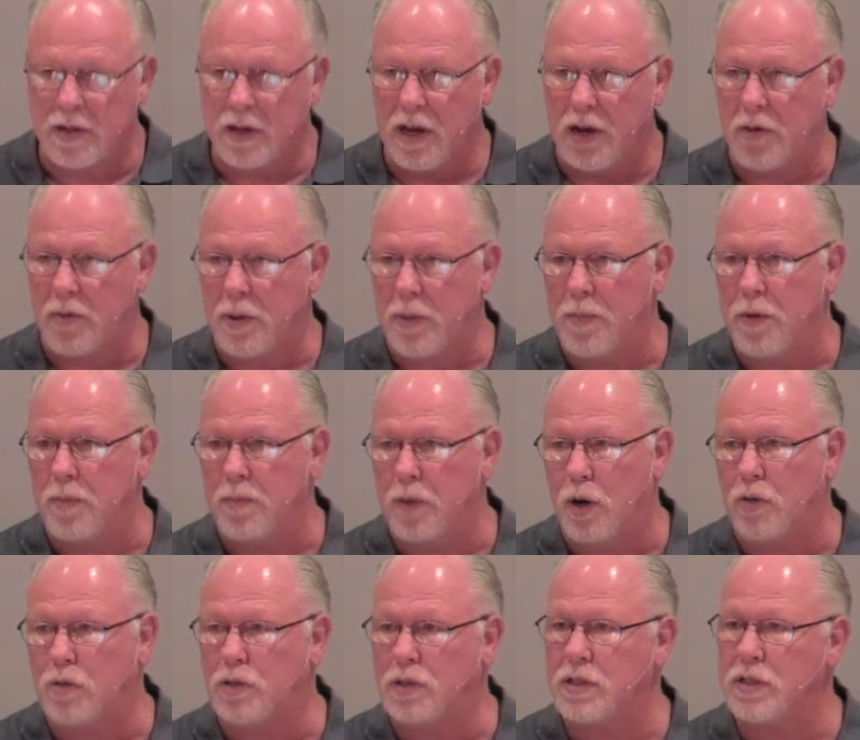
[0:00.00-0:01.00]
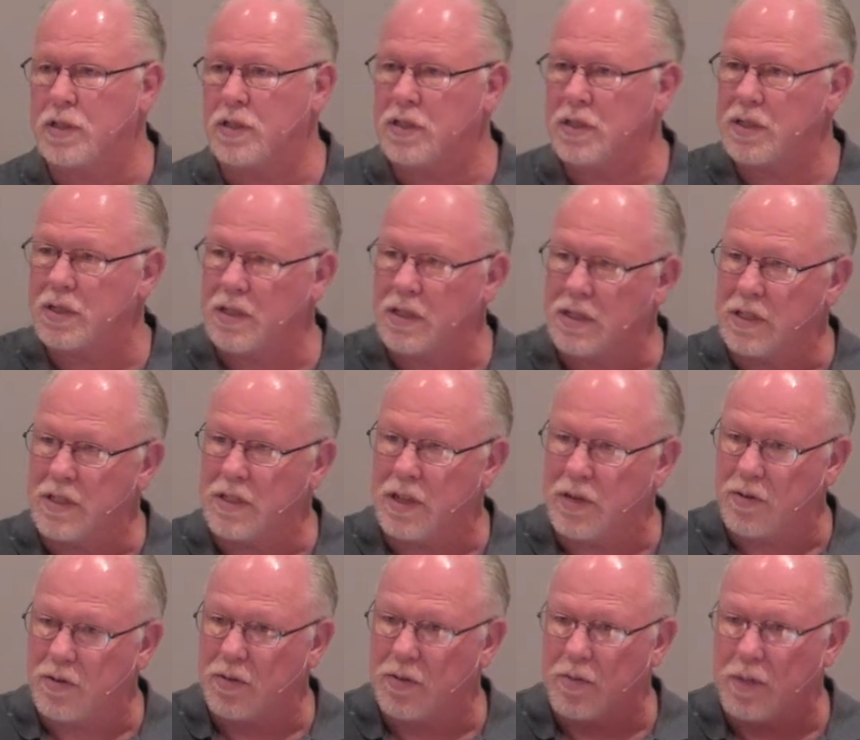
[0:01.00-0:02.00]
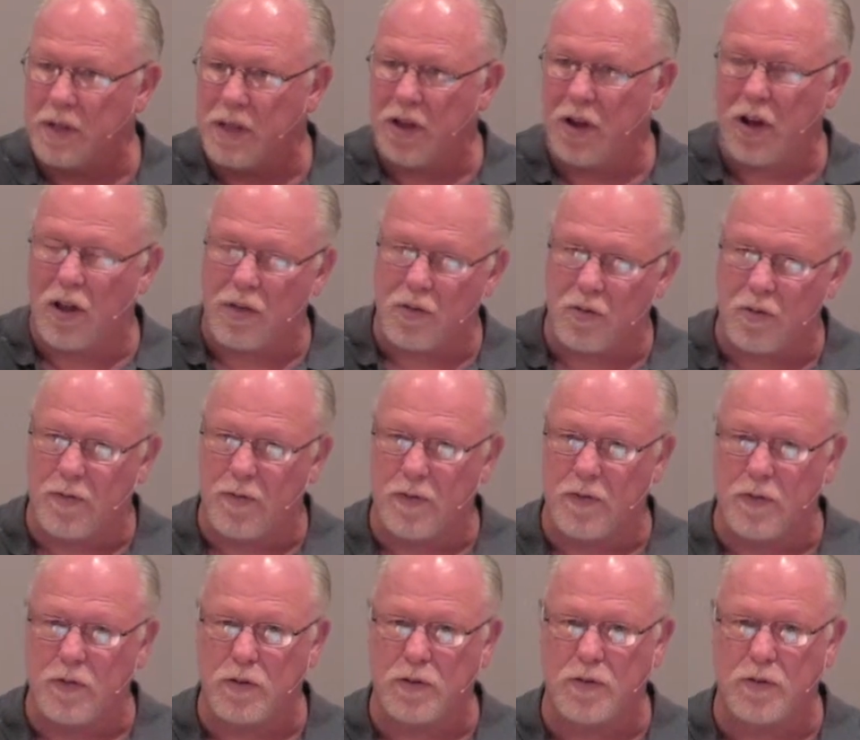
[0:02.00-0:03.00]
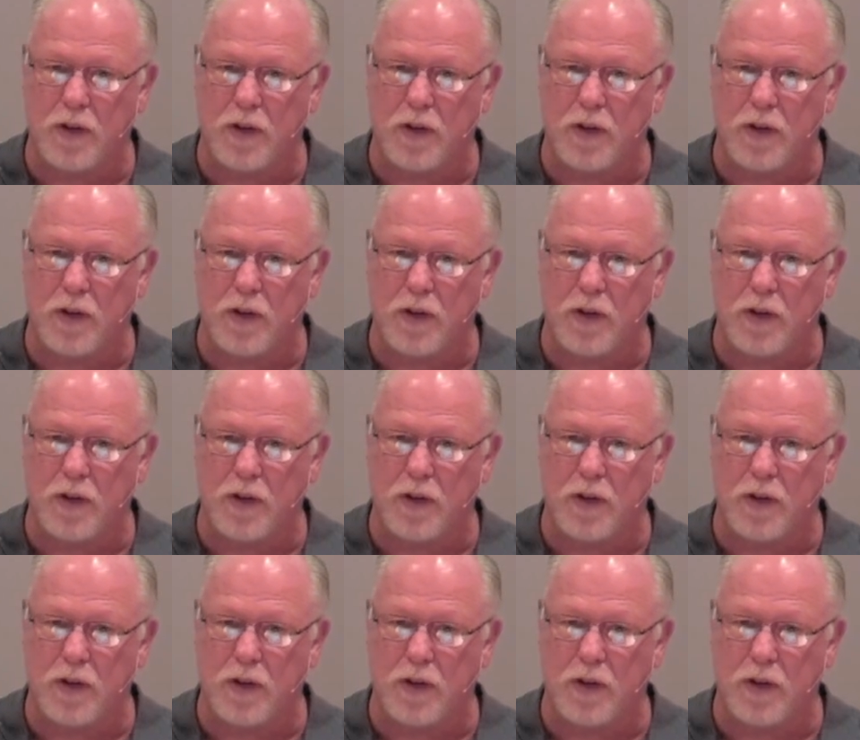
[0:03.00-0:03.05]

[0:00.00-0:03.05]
and remember, Moses is considered to be the author of the first